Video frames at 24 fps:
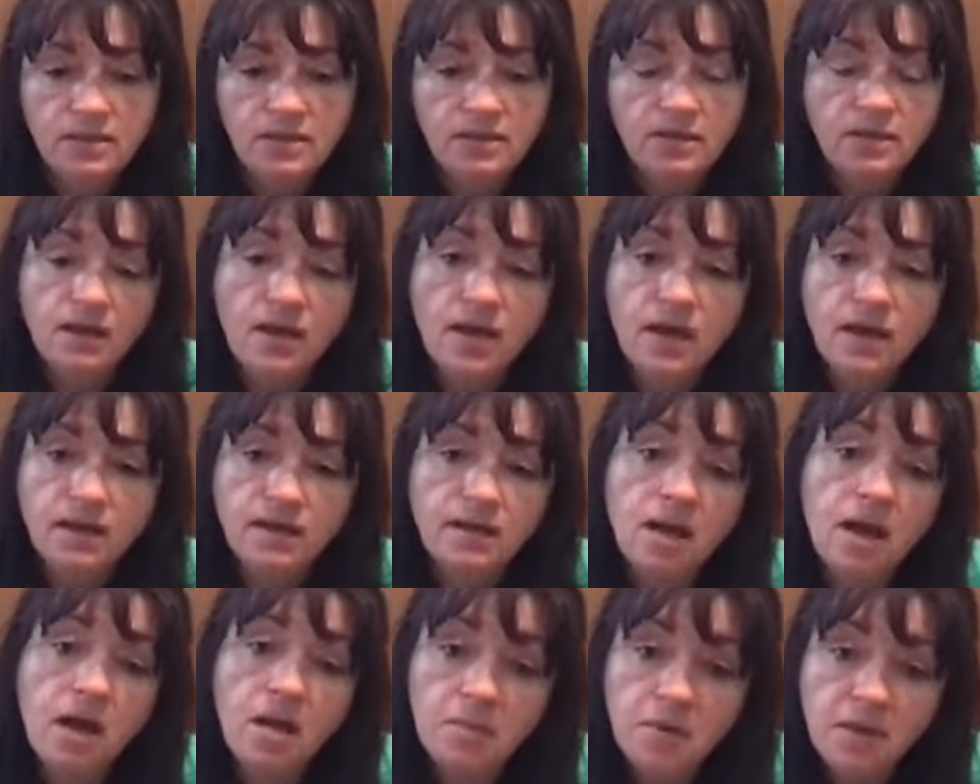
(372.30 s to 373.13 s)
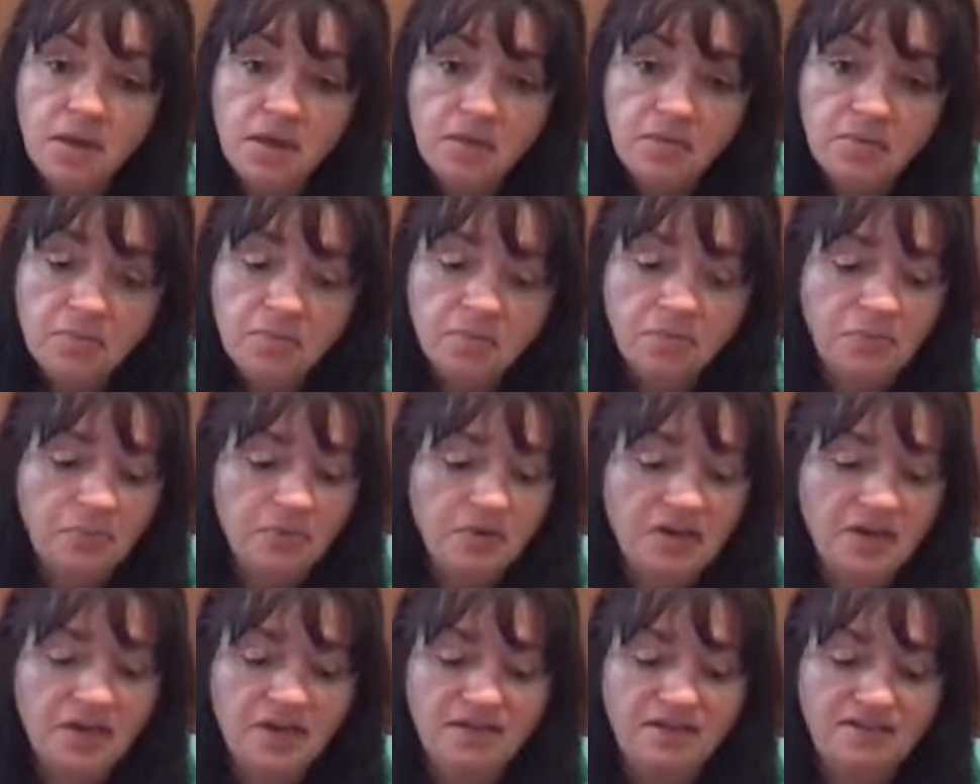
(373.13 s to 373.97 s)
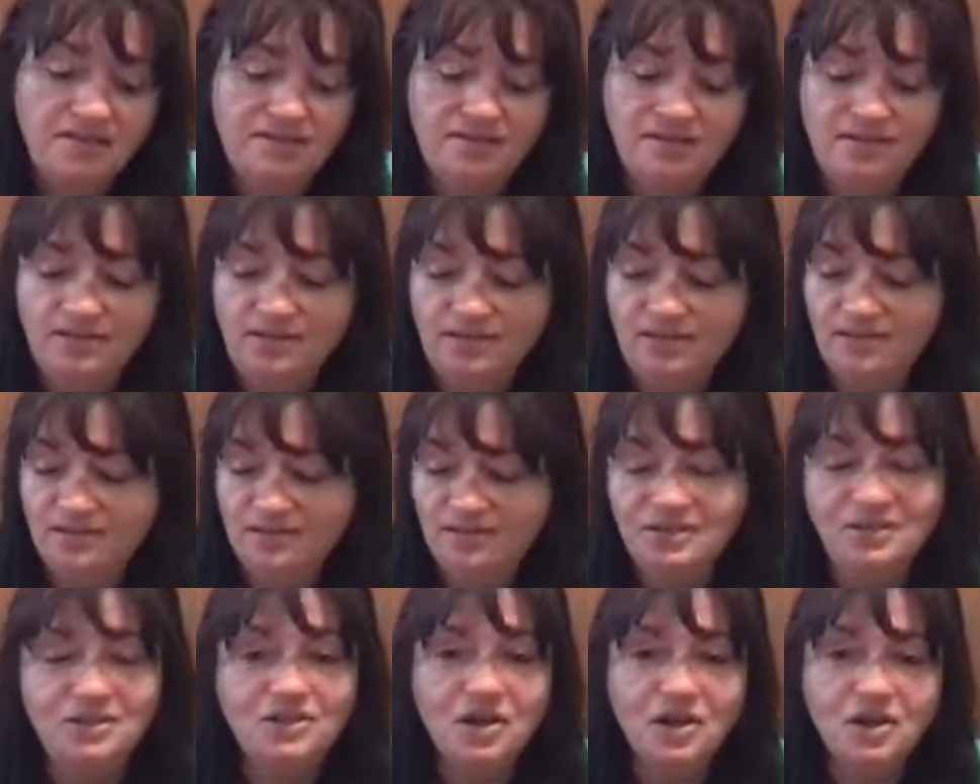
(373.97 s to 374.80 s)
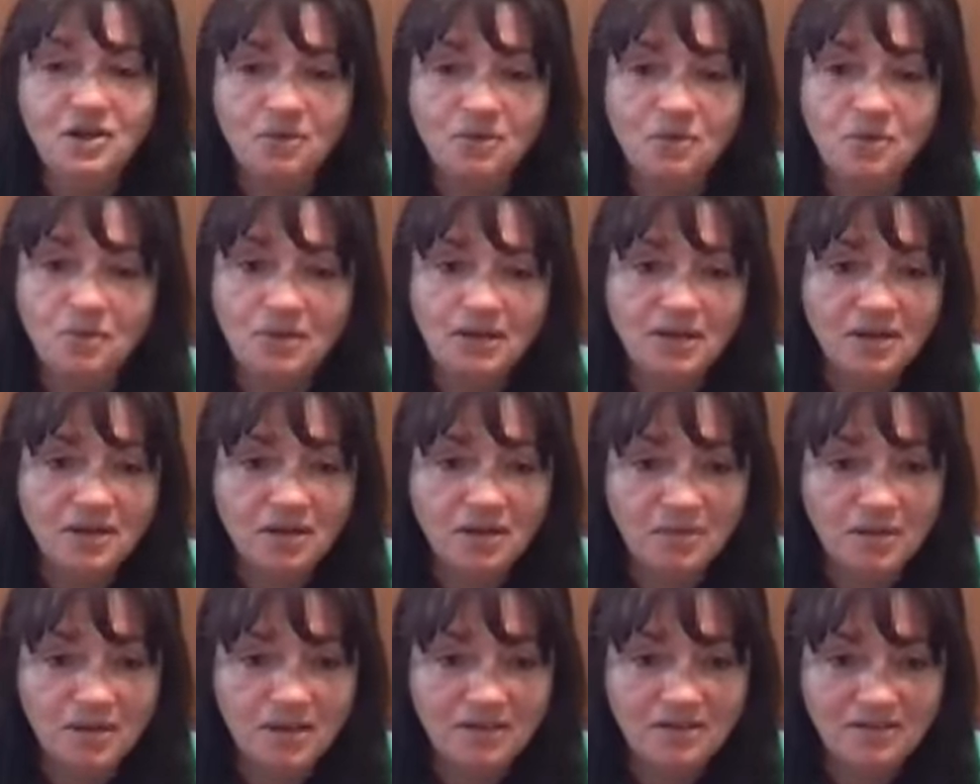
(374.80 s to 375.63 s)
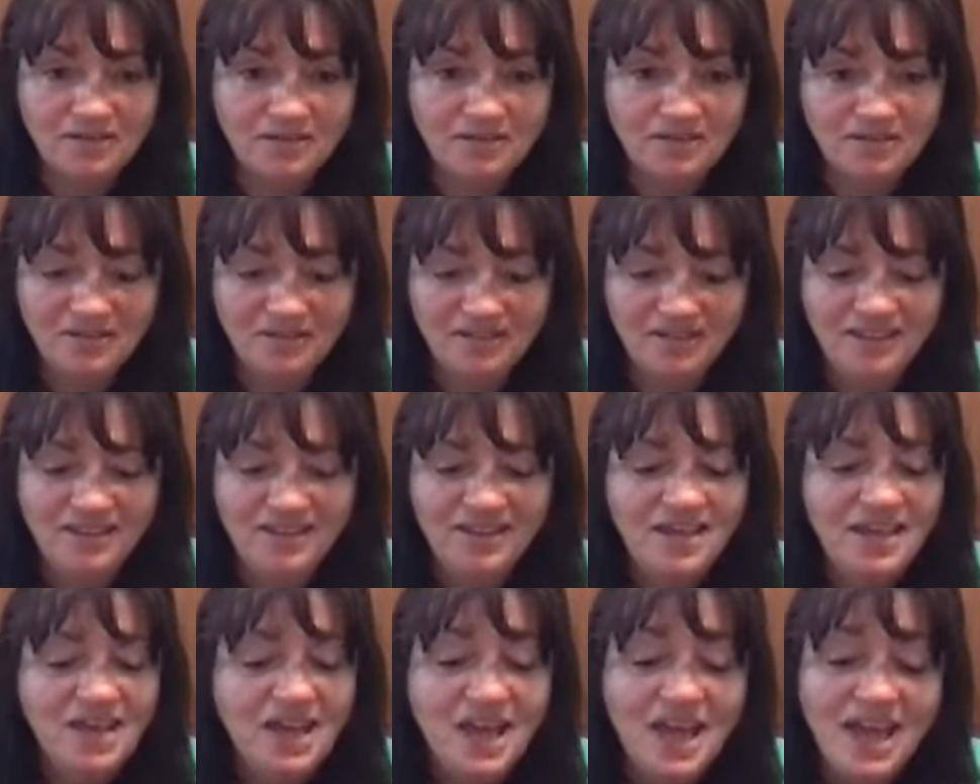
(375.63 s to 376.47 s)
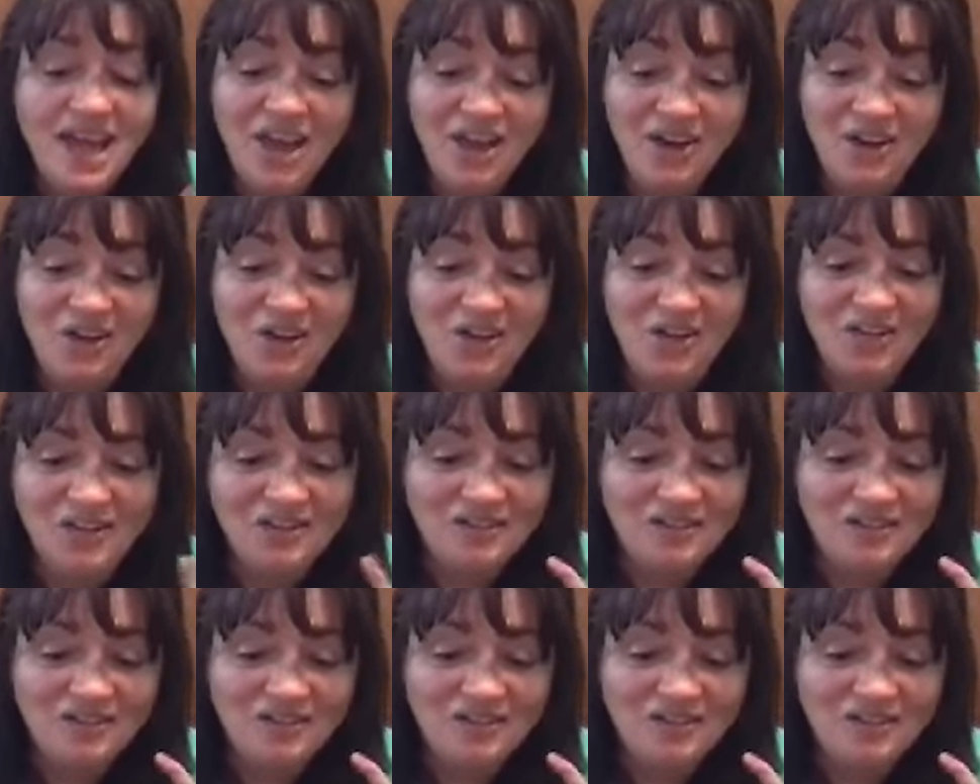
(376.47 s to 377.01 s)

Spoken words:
I could hum it, but y'all don't want me to hum it at all.